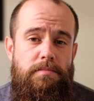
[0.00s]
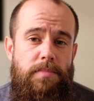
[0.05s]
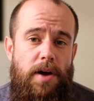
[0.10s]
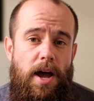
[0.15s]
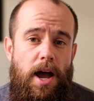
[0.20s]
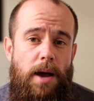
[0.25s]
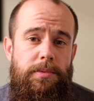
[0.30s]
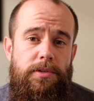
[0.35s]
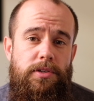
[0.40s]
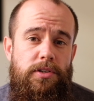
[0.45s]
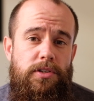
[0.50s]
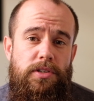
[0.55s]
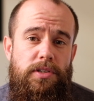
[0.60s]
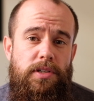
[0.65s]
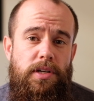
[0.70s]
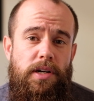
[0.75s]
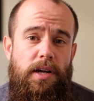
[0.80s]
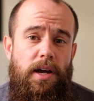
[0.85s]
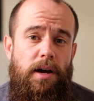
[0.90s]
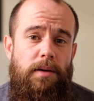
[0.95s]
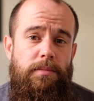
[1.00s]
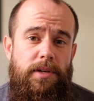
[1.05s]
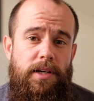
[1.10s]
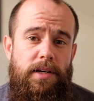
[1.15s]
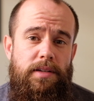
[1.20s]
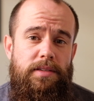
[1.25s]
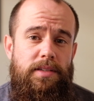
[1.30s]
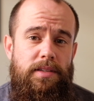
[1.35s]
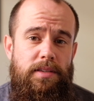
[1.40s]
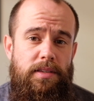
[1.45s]
Perhaps it's just going to come
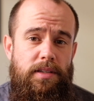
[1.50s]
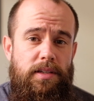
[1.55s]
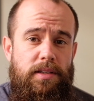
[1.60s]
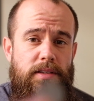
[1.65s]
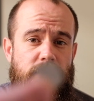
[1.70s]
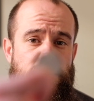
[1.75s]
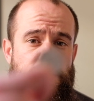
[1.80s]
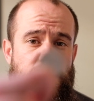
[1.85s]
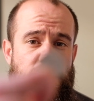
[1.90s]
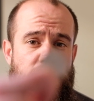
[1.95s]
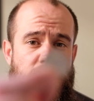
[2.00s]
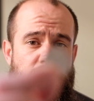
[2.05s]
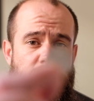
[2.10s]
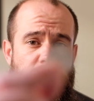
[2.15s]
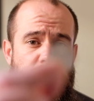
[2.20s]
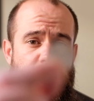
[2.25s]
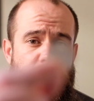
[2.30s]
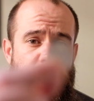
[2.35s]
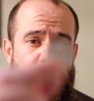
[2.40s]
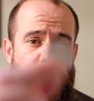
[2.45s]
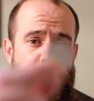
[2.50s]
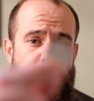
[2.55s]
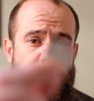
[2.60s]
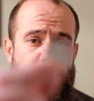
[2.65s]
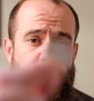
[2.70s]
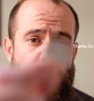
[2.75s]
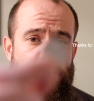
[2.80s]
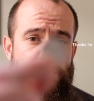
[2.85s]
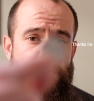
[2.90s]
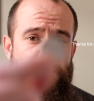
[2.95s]
down to this, the
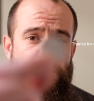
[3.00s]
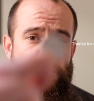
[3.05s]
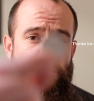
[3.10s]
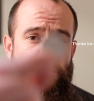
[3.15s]
toss of a